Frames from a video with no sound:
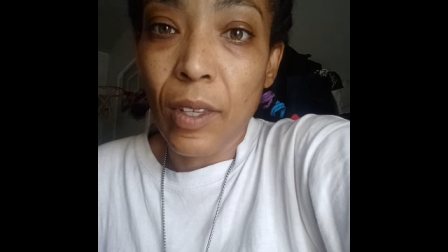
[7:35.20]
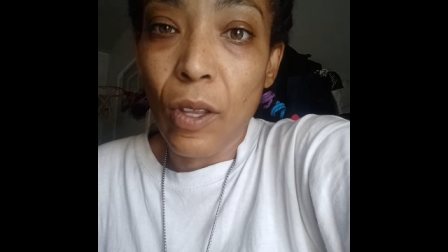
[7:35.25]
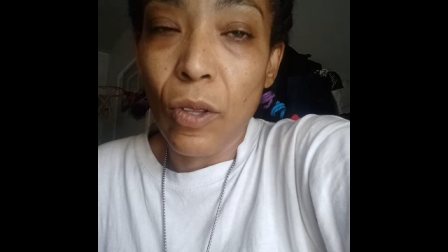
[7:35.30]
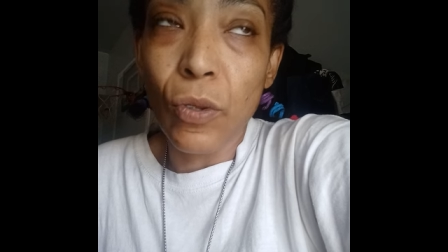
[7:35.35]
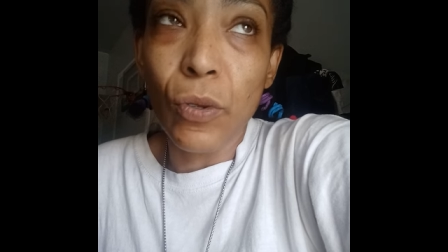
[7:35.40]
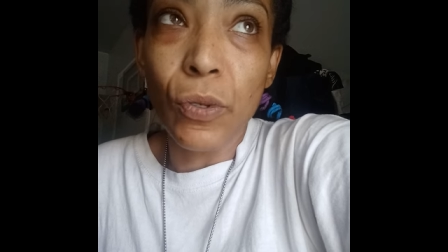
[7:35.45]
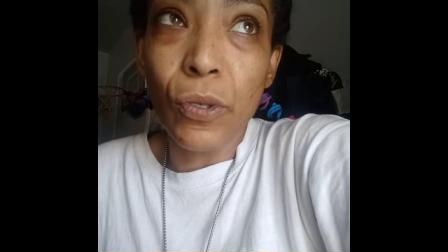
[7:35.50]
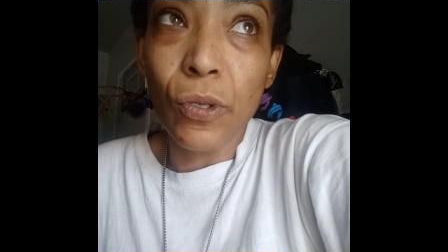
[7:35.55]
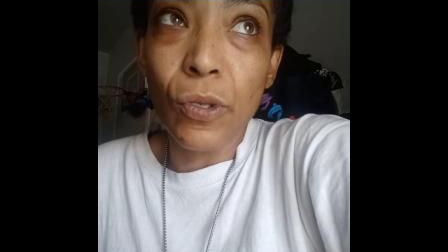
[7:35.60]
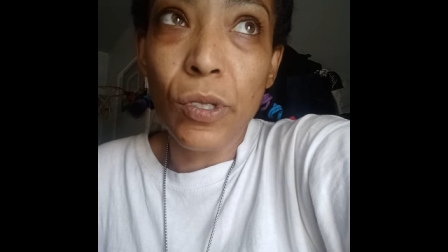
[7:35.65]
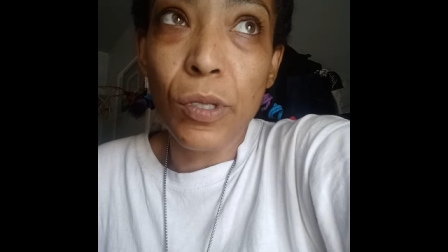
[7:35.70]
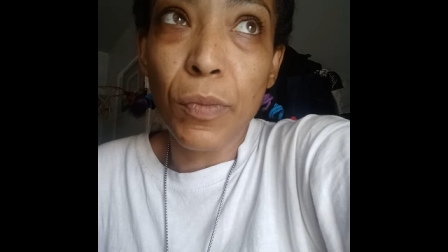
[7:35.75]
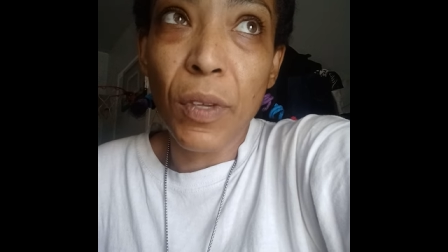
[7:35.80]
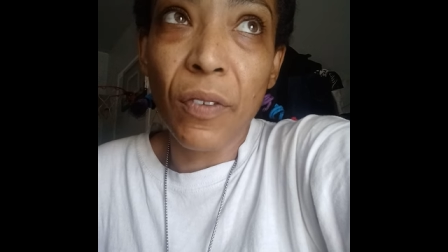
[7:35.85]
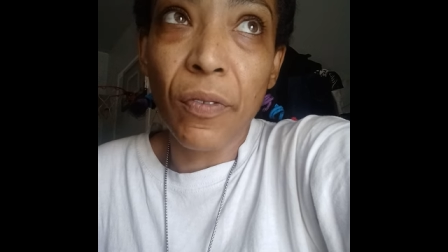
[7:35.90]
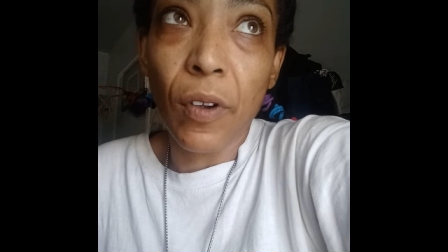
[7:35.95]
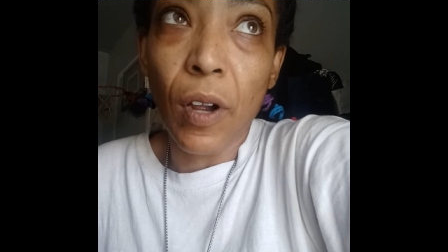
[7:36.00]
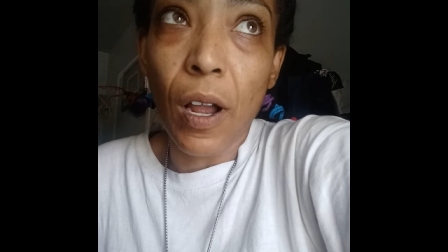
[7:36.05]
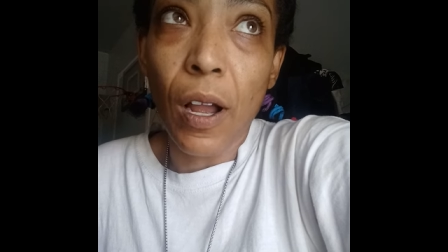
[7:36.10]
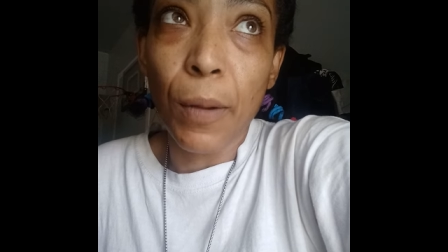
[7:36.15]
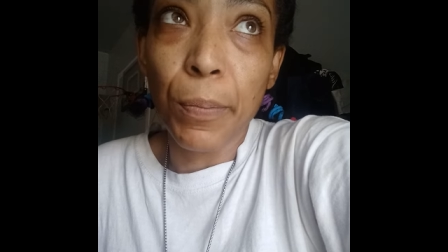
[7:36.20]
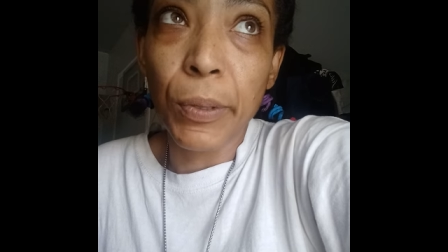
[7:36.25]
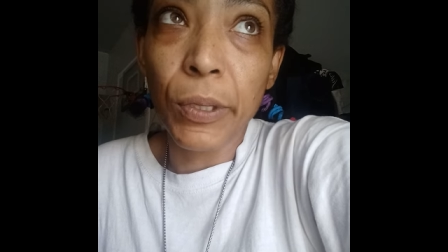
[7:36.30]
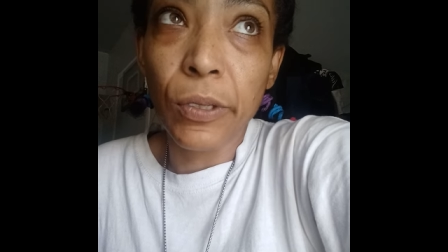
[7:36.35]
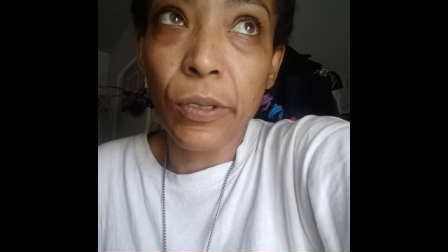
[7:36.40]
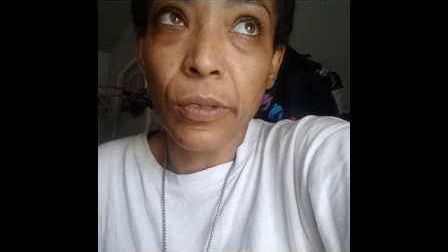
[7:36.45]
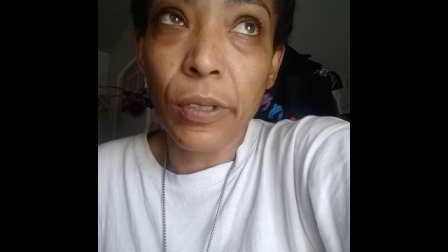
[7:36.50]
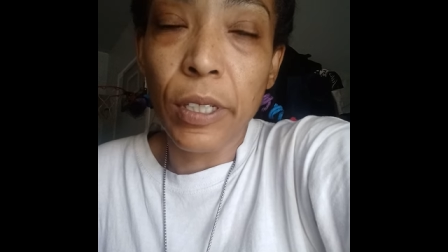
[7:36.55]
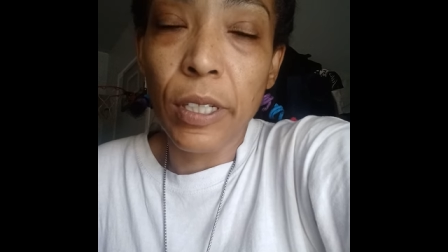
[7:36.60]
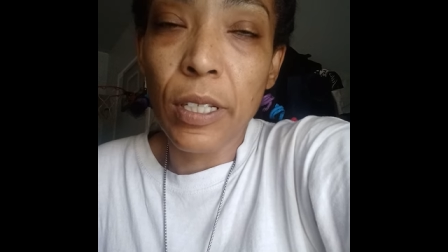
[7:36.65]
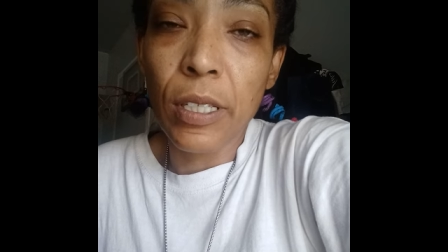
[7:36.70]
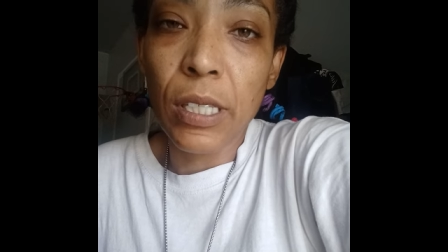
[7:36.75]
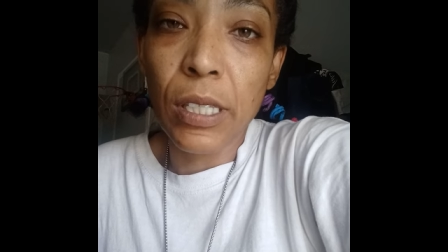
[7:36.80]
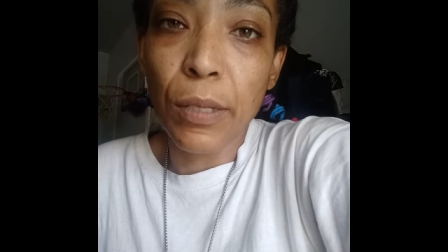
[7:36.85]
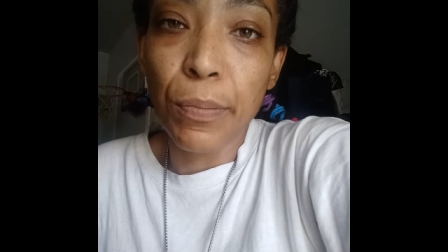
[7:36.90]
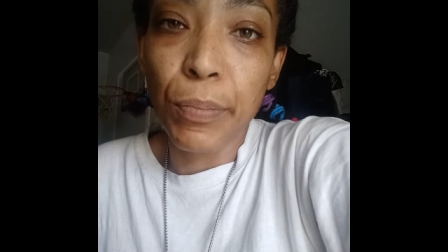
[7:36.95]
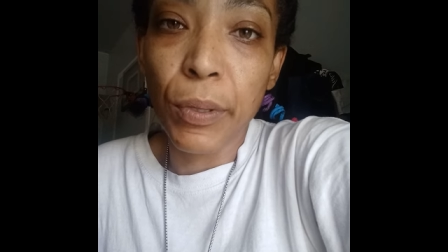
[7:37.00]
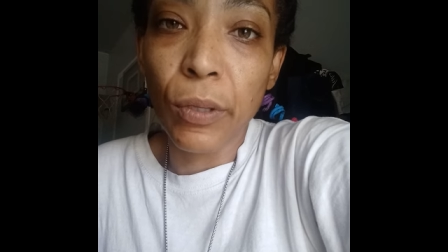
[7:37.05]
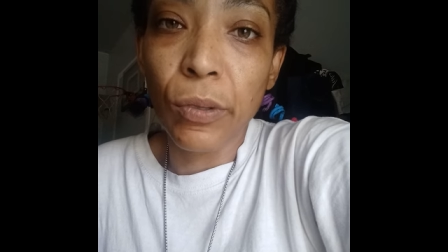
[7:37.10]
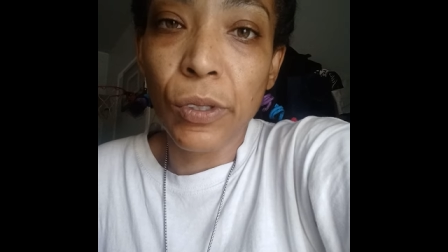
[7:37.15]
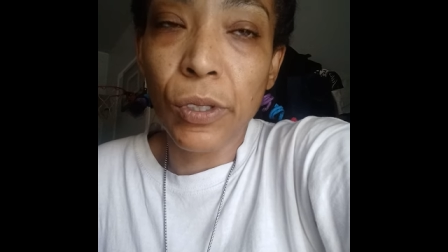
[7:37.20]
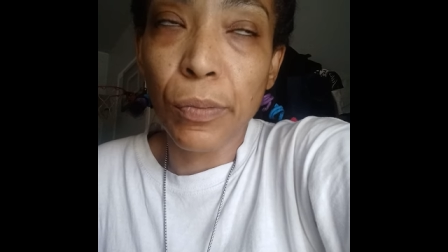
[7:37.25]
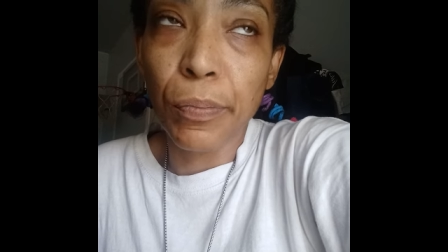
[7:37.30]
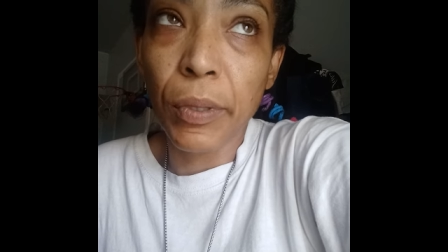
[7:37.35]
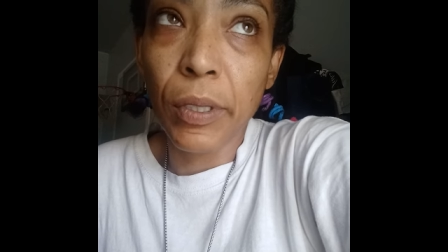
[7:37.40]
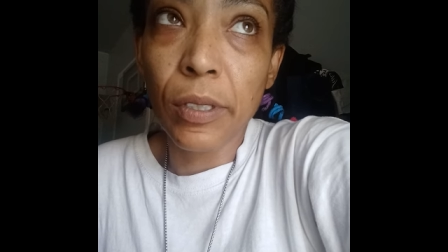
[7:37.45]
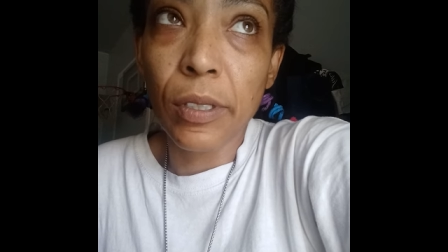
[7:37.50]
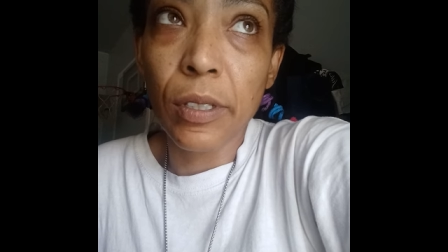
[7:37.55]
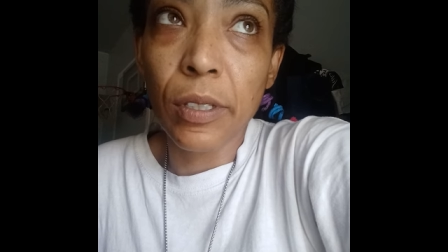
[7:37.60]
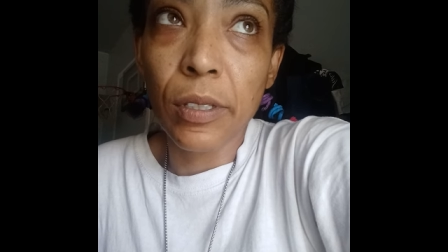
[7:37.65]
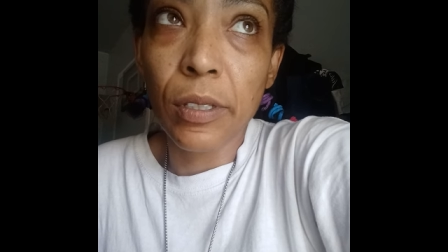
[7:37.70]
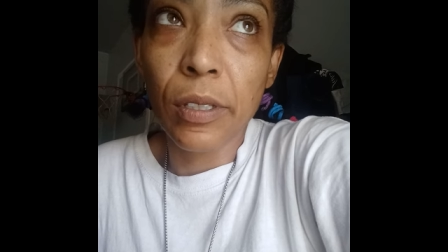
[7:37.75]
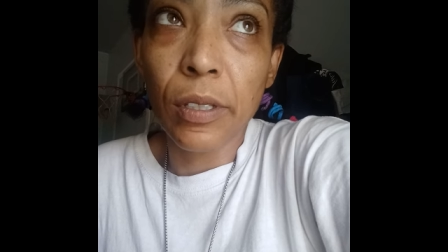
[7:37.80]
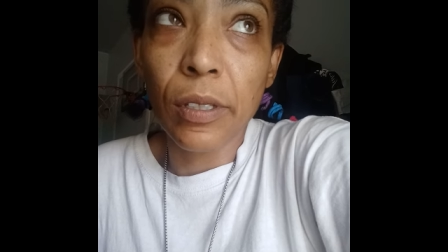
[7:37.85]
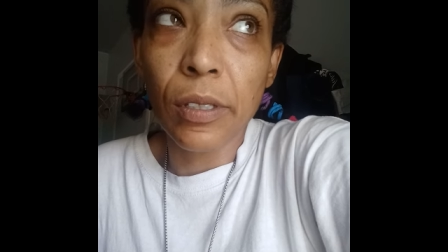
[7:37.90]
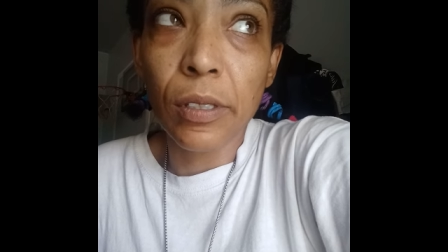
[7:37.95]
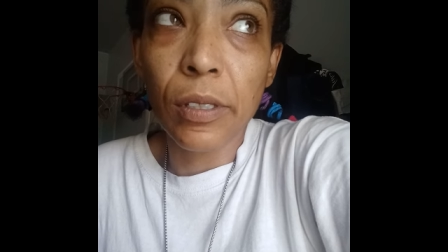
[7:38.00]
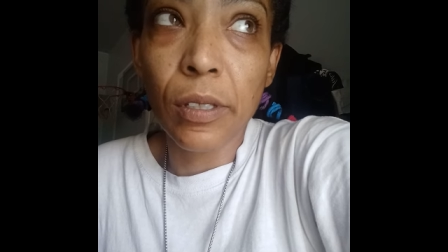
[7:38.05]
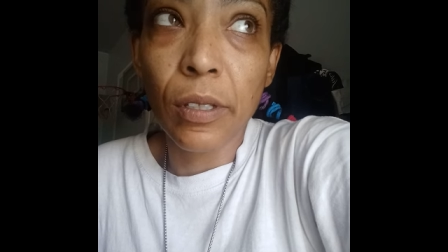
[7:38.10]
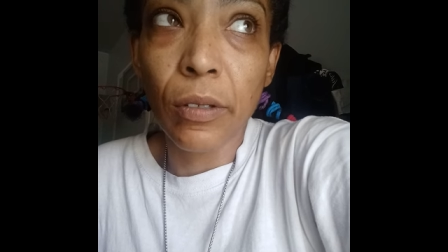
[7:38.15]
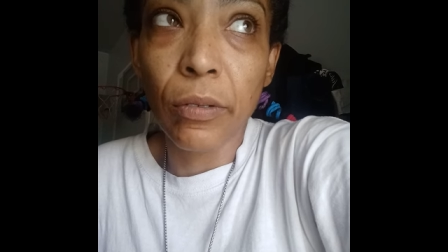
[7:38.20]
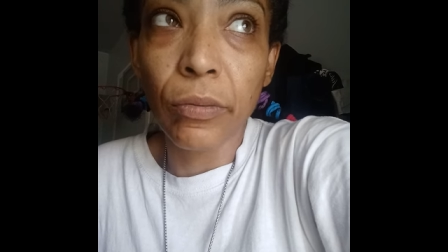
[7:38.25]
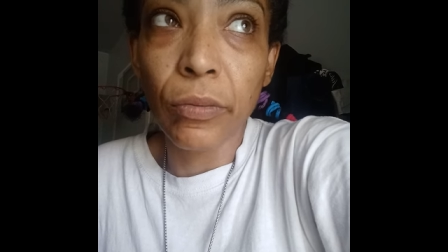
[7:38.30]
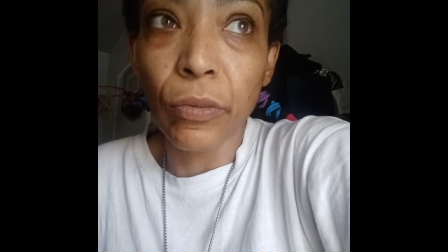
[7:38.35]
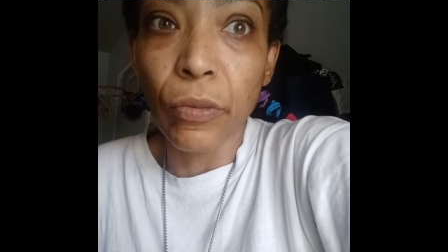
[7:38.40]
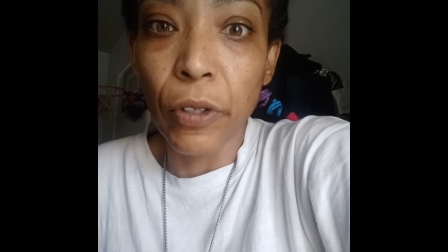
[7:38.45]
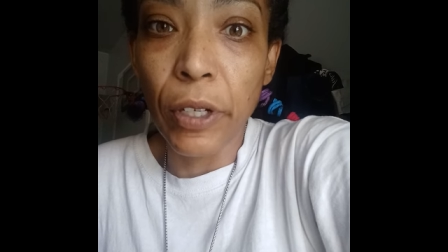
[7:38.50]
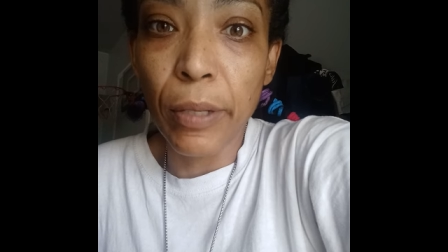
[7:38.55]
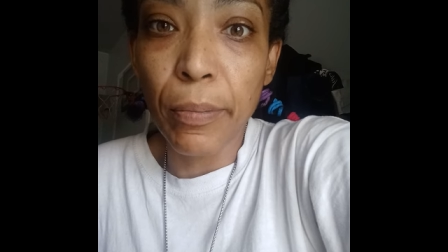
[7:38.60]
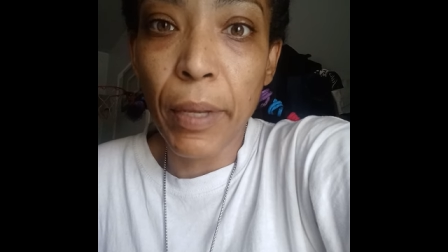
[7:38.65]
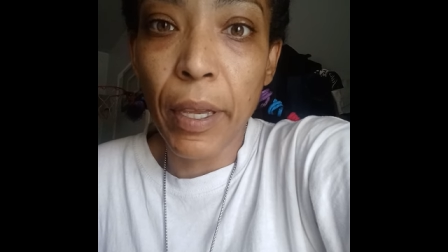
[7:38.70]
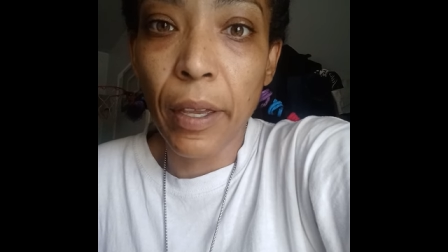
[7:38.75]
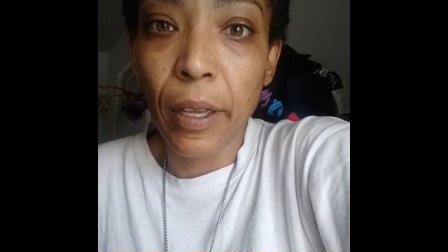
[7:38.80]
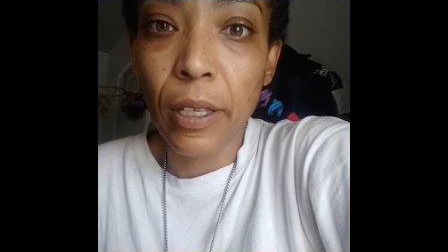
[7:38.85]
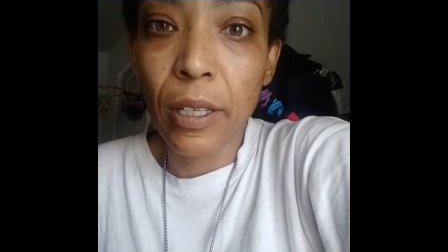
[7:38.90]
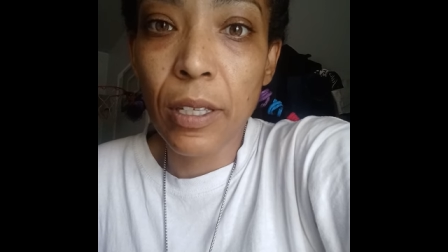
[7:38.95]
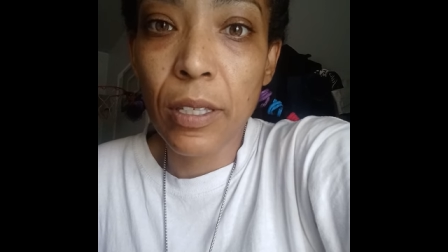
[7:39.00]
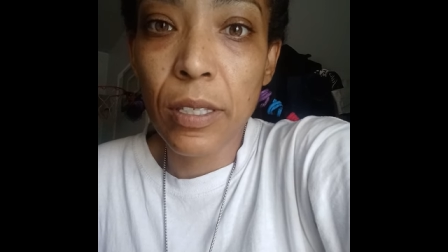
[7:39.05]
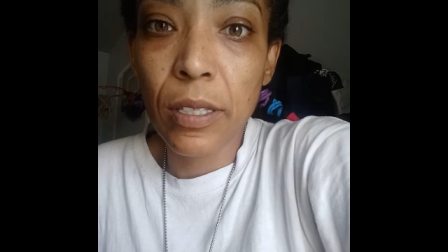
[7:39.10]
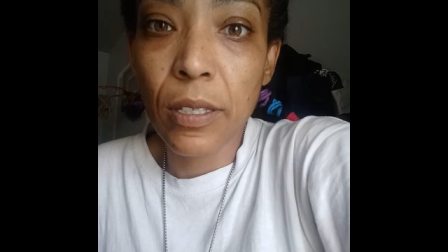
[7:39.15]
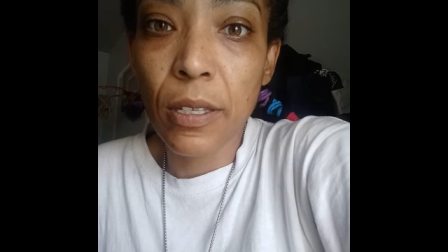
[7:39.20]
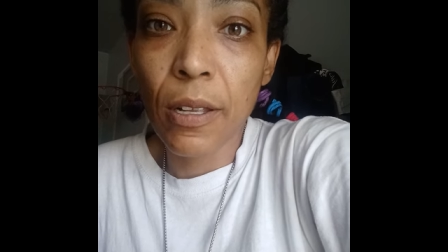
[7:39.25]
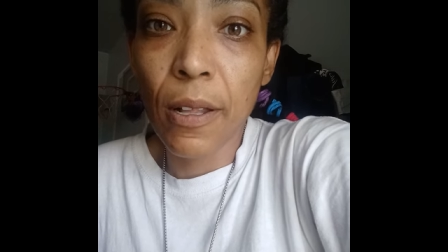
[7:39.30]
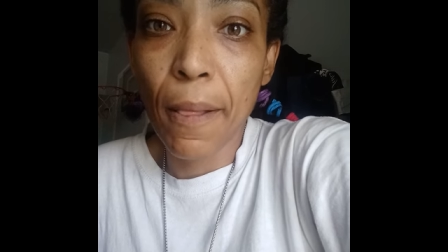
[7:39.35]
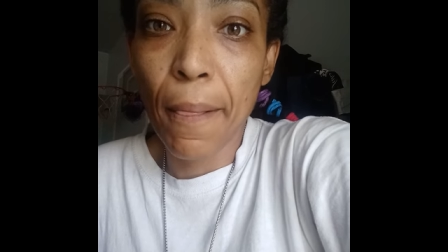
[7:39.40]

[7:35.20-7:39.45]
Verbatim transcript: You use me for opportunities to build your businesses, Remax.